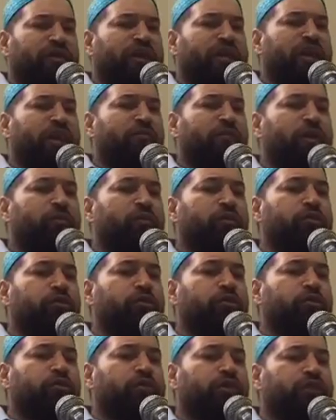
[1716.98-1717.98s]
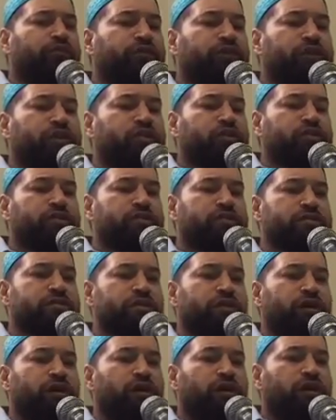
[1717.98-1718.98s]
came up with new definitions
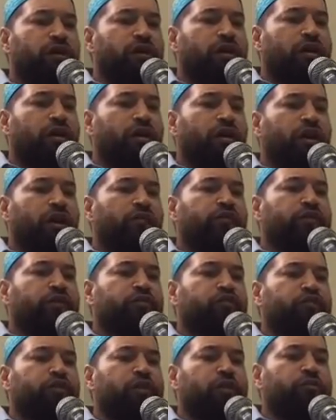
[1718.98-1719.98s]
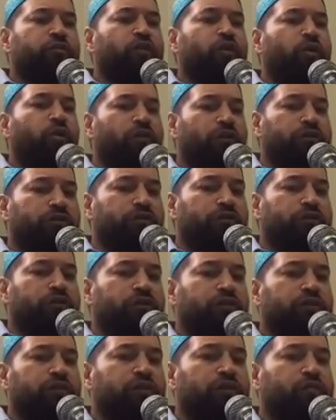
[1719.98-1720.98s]
of the term north,
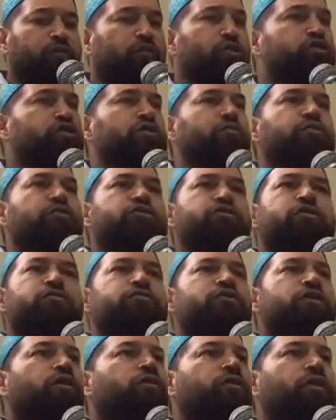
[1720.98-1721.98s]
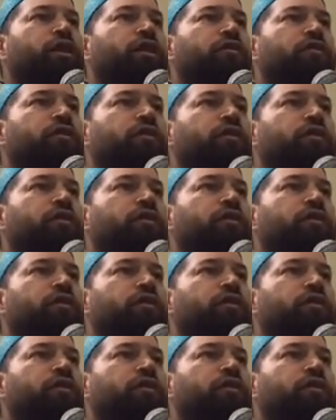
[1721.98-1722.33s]
which the Muslims agreed.